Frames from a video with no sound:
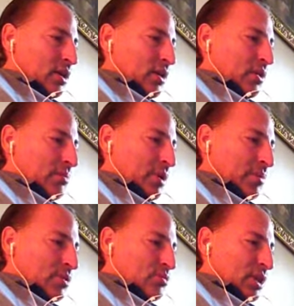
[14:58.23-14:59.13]
All the
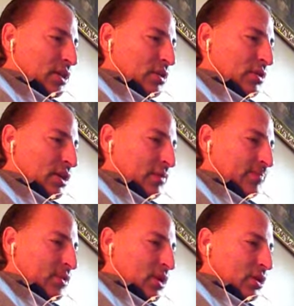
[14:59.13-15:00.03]
peoples really go to him.
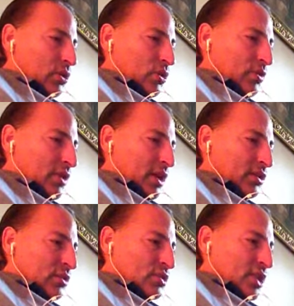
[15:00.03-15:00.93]
Look over there at
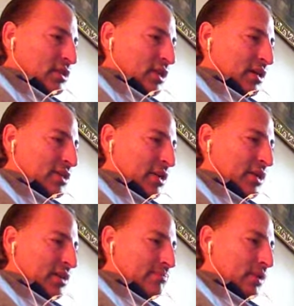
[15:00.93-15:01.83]
those Gentiles, how
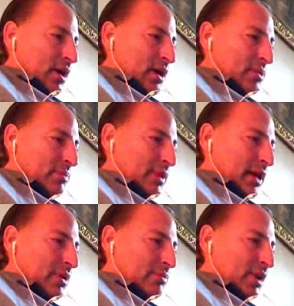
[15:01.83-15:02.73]
they admire,
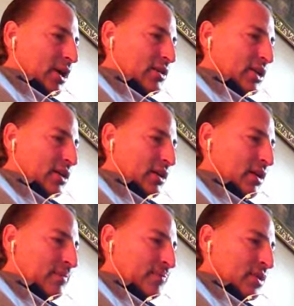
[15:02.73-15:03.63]
how admired they are.